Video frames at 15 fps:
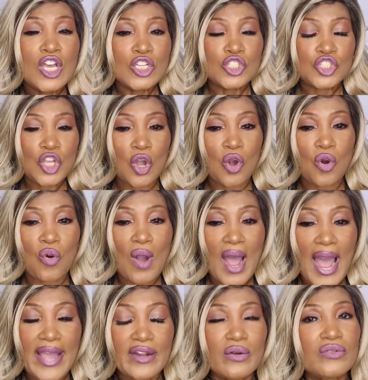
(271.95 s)
So
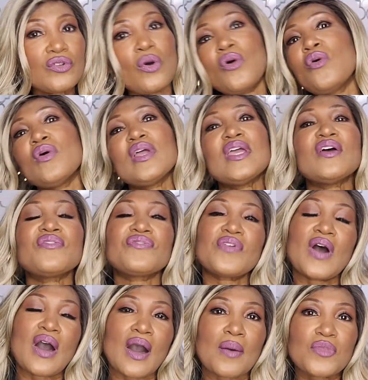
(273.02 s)
I don't know if
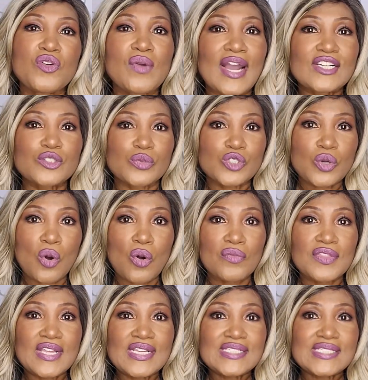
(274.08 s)
um, you guys were
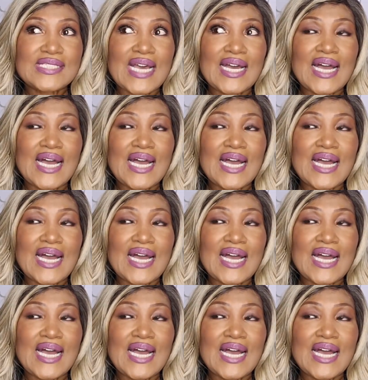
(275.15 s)
told this,